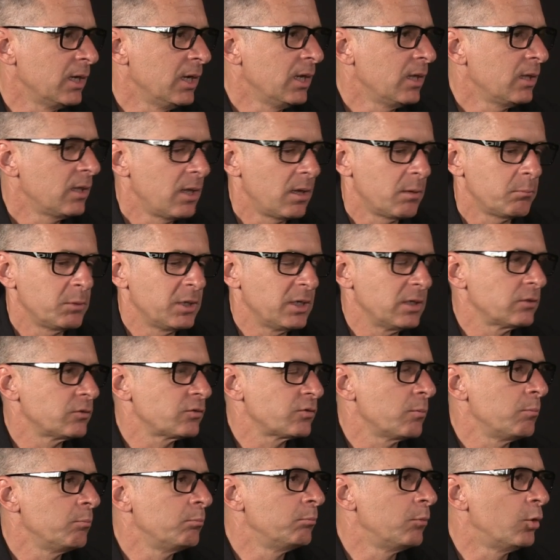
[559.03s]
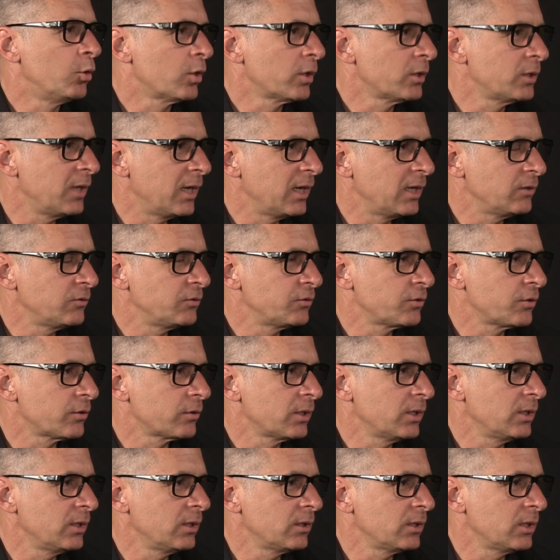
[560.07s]
That means more days
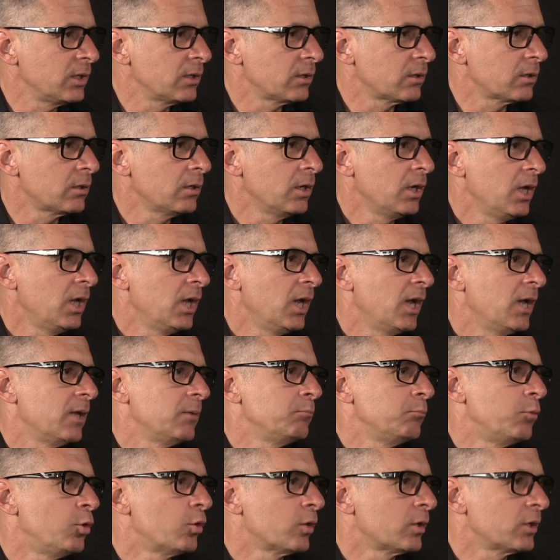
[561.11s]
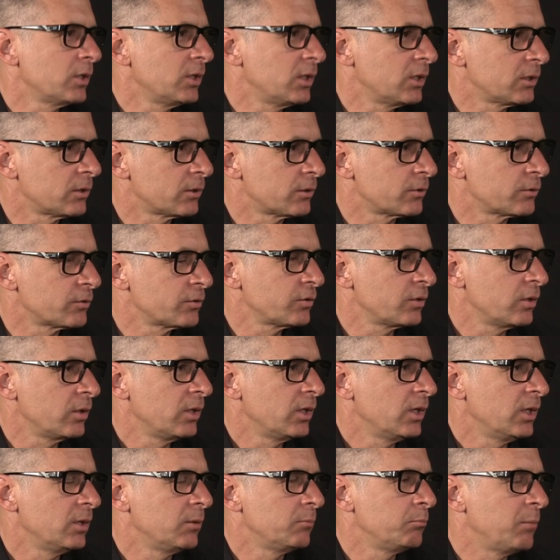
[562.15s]
during the year and more years
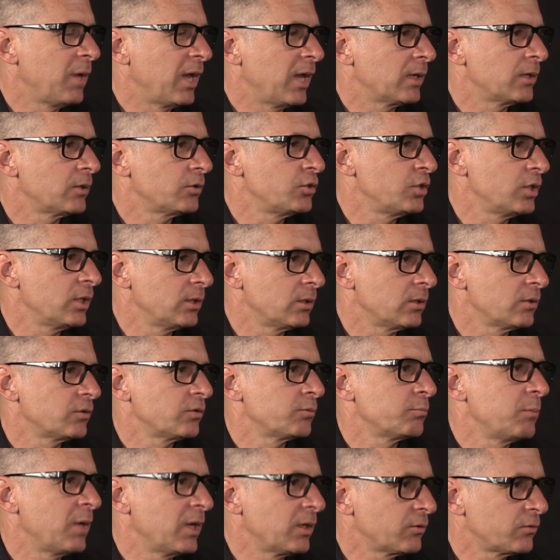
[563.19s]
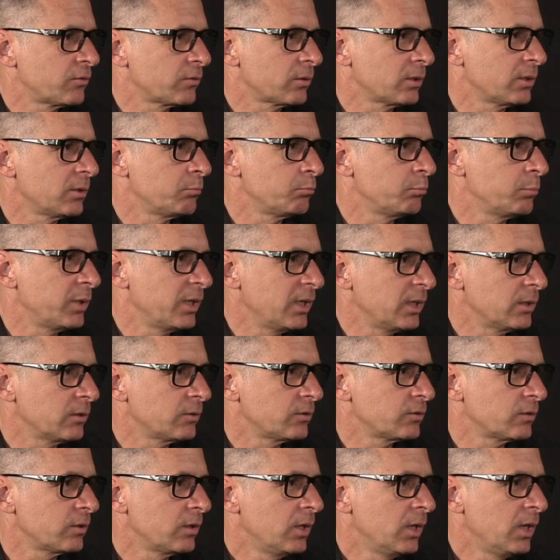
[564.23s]
in managing this mentoring
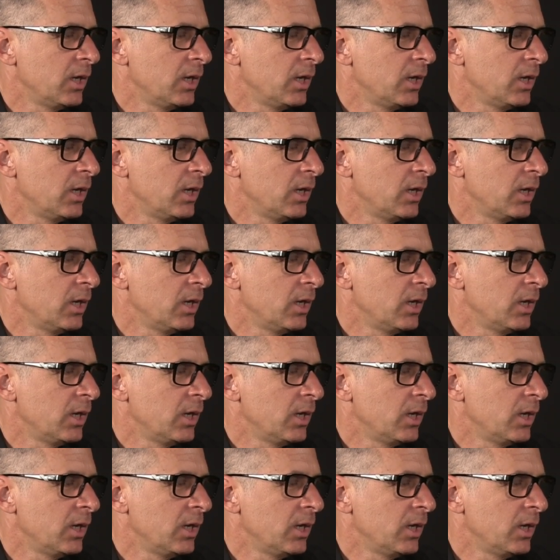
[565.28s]
piece.